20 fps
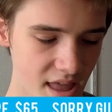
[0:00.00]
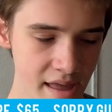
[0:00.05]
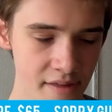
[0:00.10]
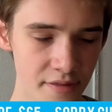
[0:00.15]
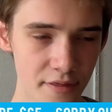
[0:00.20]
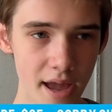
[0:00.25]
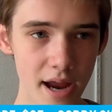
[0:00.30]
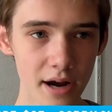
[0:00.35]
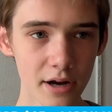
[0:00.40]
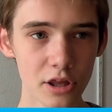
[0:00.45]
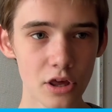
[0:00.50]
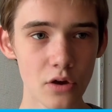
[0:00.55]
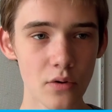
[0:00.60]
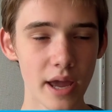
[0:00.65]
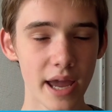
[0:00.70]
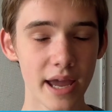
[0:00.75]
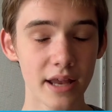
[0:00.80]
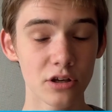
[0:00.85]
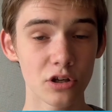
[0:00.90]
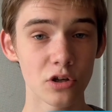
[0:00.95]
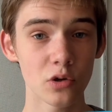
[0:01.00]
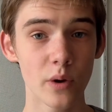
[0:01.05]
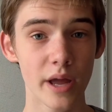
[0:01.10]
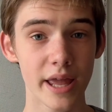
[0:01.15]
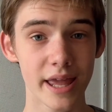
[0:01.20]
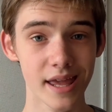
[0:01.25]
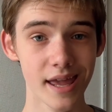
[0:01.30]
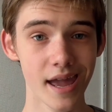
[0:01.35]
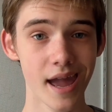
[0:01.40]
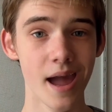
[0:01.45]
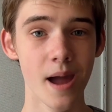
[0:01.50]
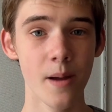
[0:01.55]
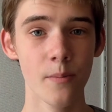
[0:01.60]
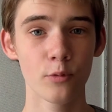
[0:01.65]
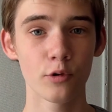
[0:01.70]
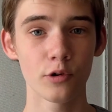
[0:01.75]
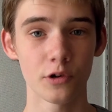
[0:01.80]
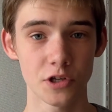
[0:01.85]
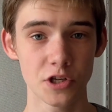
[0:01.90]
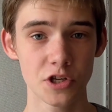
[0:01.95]
And there you can do a
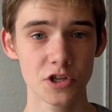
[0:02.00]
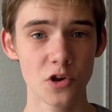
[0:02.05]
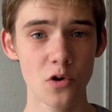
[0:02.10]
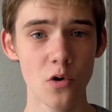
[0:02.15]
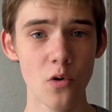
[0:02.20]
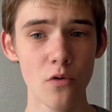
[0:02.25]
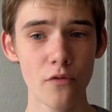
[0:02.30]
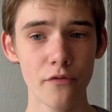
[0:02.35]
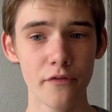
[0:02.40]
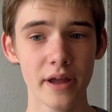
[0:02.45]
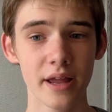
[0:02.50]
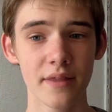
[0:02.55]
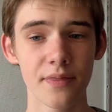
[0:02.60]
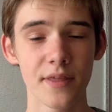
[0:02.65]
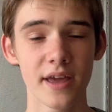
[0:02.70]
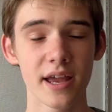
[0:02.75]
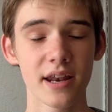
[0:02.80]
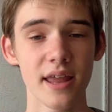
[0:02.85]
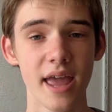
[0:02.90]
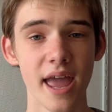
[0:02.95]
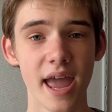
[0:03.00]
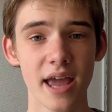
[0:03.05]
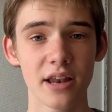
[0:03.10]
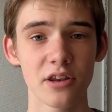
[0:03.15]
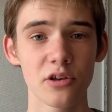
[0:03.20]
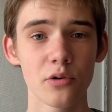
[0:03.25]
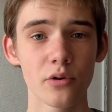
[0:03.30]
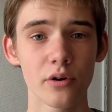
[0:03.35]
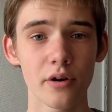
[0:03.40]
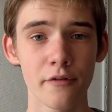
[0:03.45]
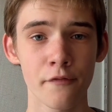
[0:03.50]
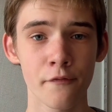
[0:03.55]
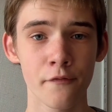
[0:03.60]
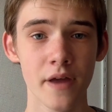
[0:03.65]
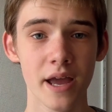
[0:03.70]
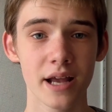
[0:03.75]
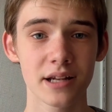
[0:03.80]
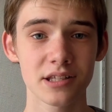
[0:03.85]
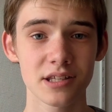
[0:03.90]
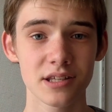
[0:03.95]
camera solve and then add your
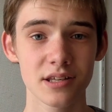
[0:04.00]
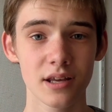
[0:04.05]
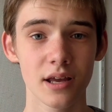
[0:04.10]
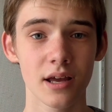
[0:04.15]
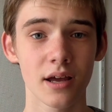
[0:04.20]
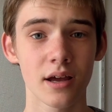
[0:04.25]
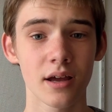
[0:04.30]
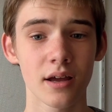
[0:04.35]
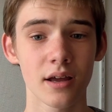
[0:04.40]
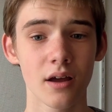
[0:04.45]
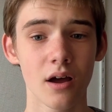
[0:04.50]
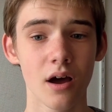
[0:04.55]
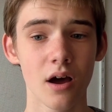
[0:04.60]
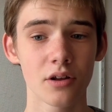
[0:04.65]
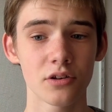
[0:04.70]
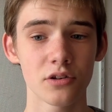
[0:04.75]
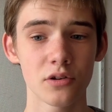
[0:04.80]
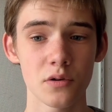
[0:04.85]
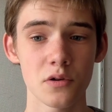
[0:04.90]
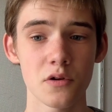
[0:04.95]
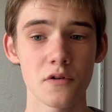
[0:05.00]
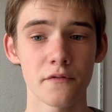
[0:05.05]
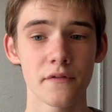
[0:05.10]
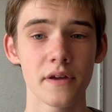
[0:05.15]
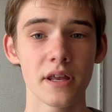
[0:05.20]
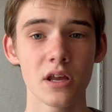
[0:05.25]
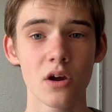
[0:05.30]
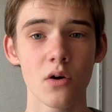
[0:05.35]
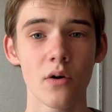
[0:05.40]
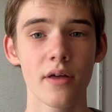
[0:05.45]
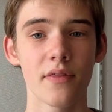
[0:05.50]
effects onto your video,